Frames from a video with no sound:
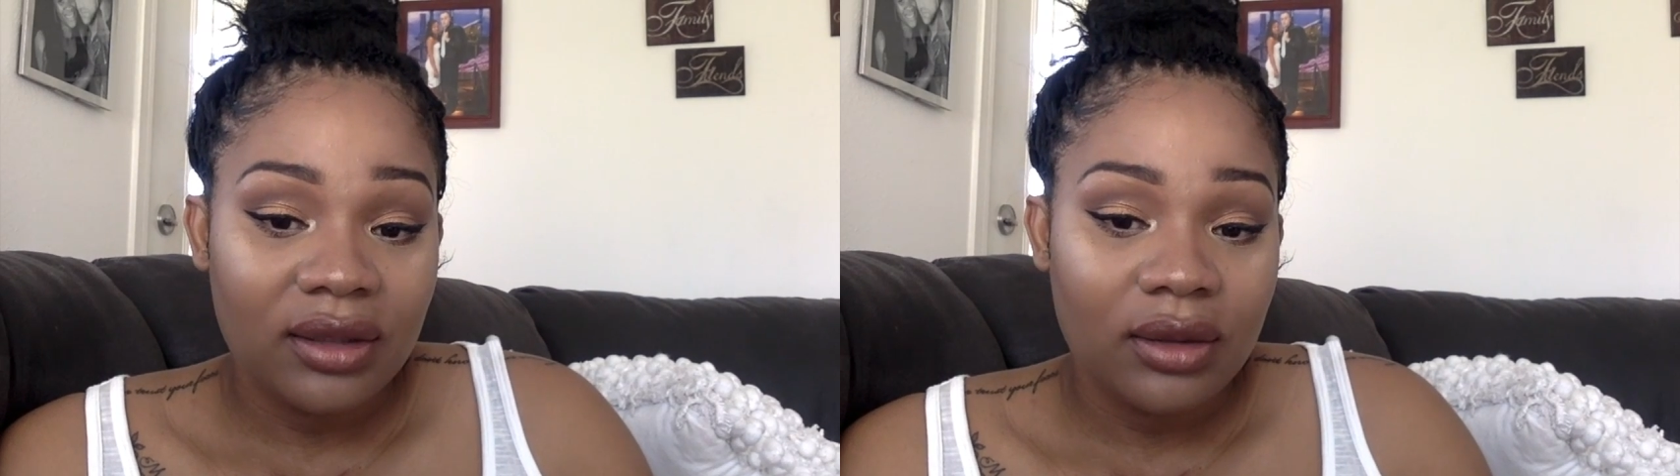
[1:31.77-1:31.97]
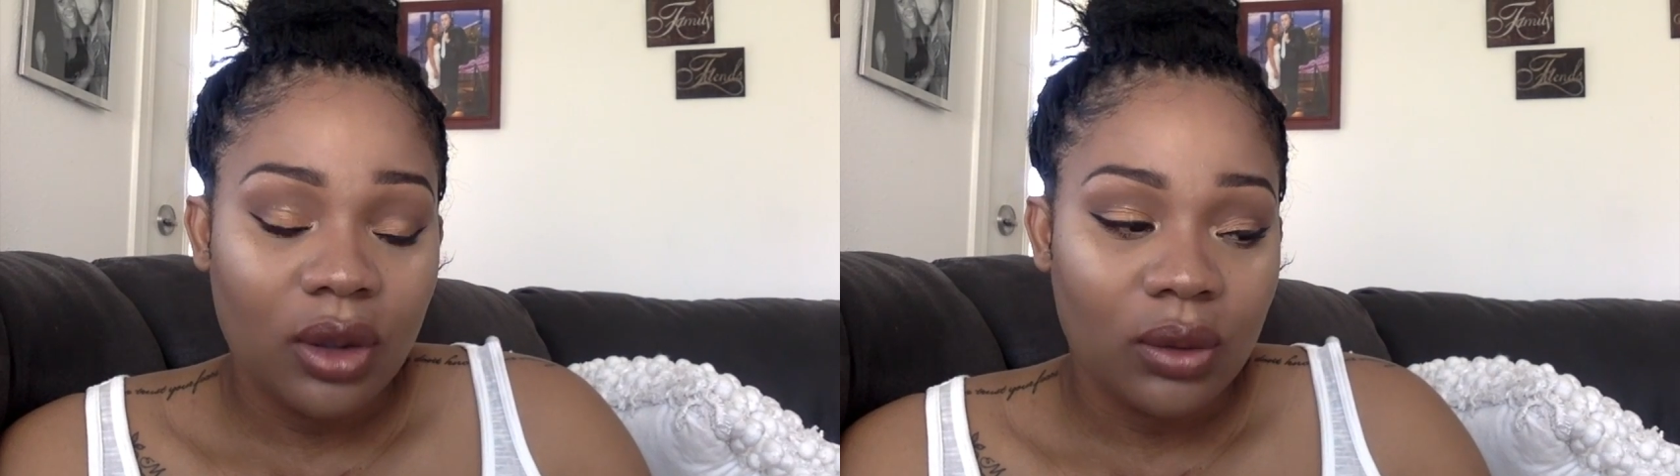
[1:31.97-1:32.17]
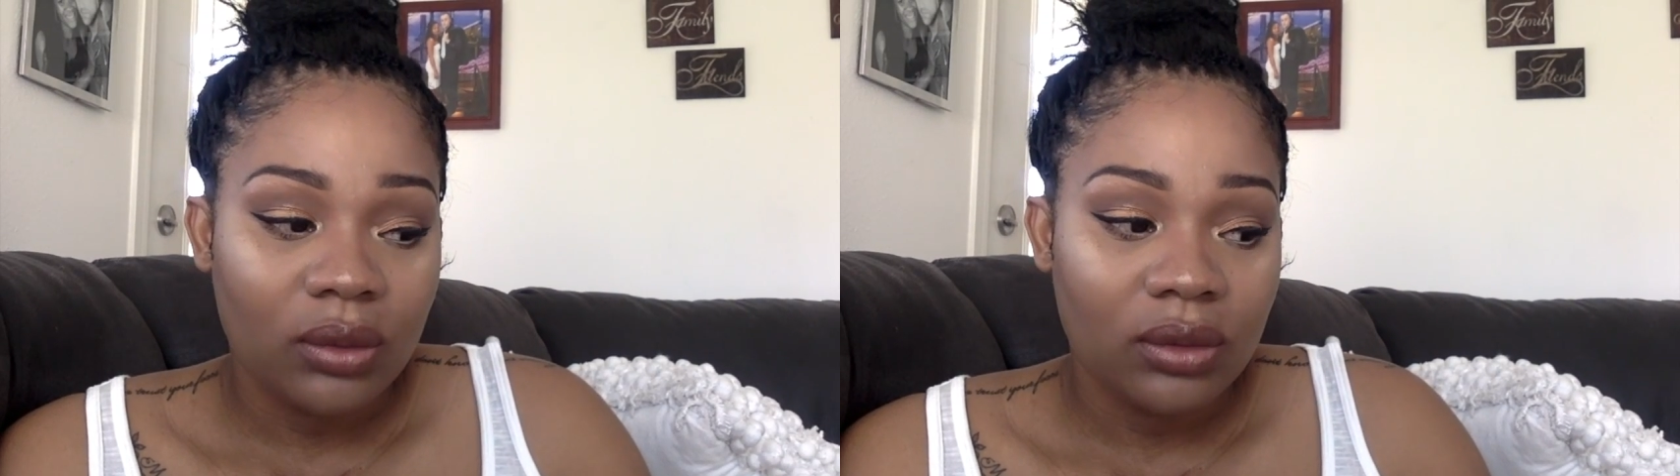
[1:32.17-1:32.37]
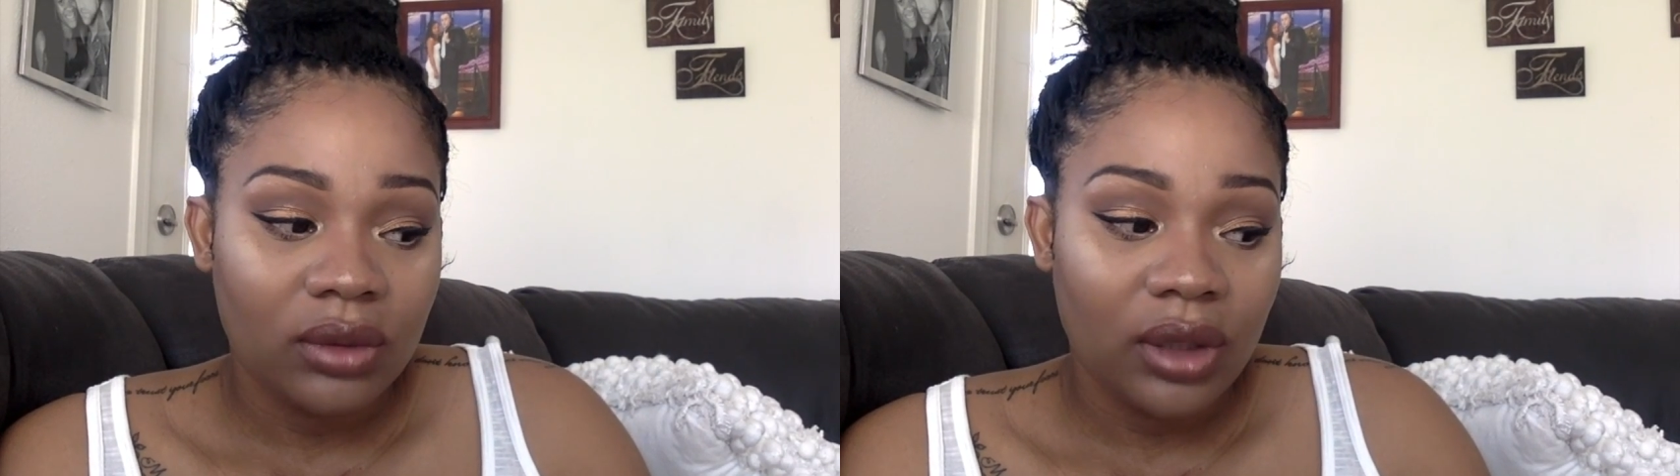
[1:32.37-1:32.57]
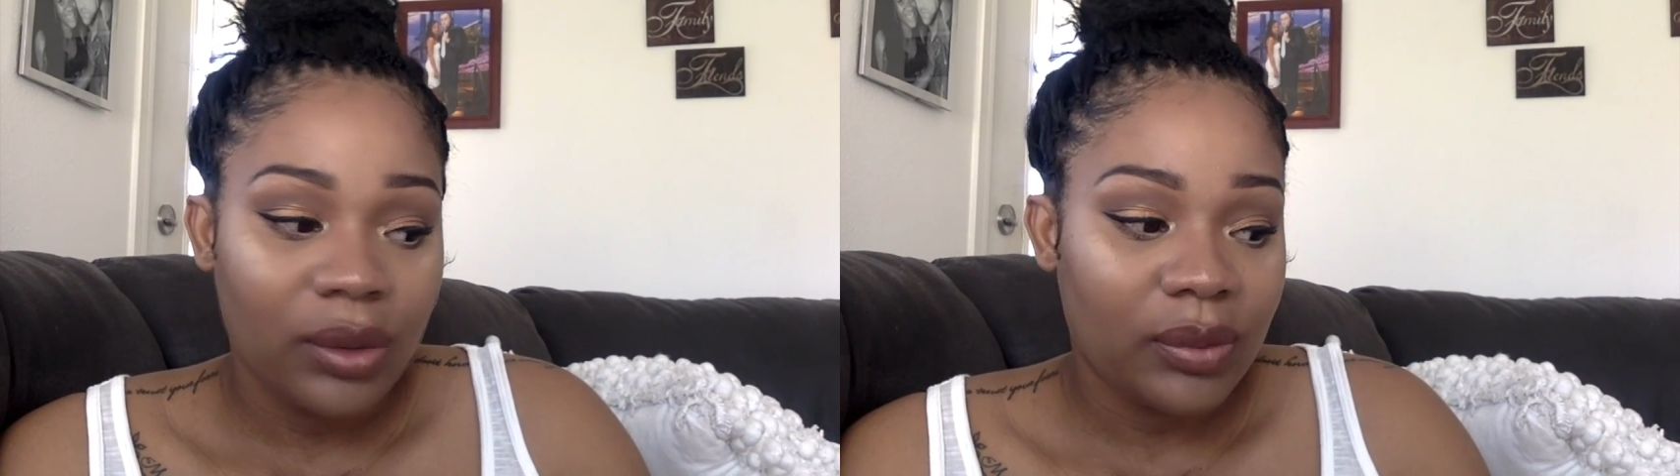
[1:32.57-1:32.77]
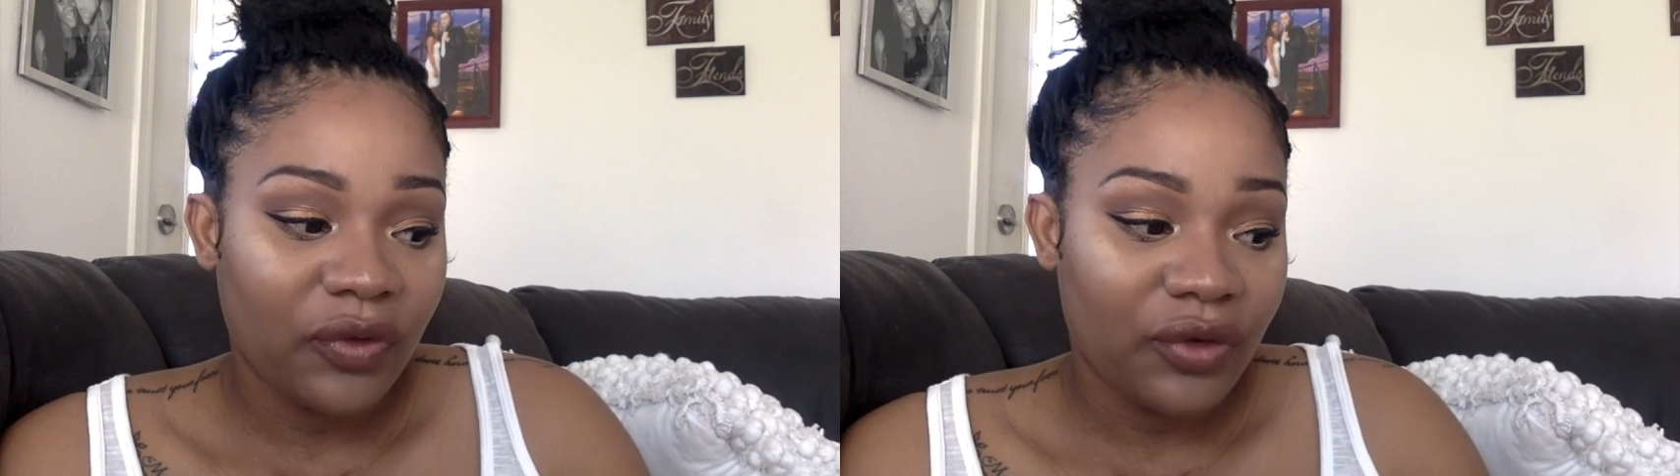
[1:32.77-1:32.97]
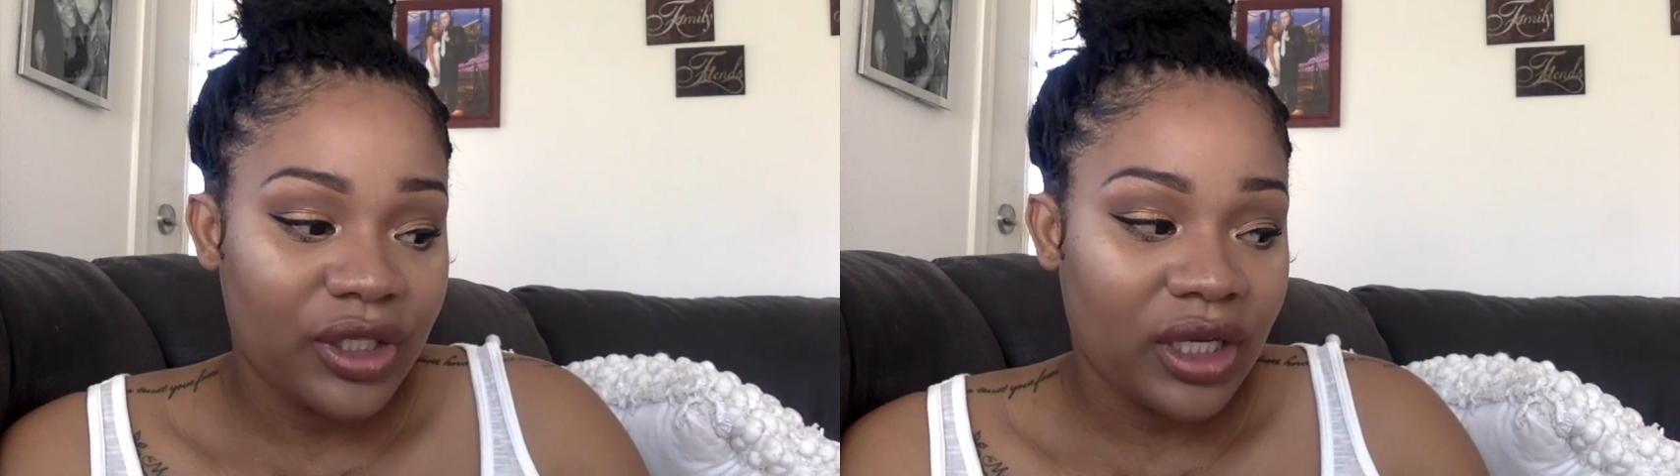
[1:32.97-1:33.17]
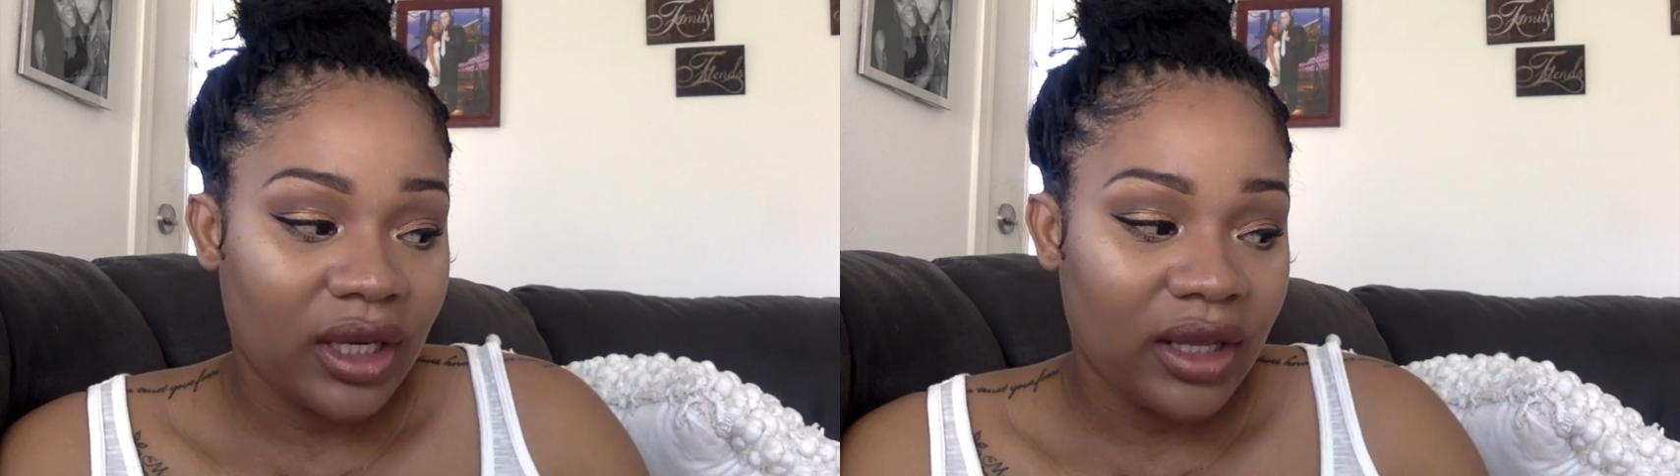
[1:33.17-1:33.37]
No, it was before January.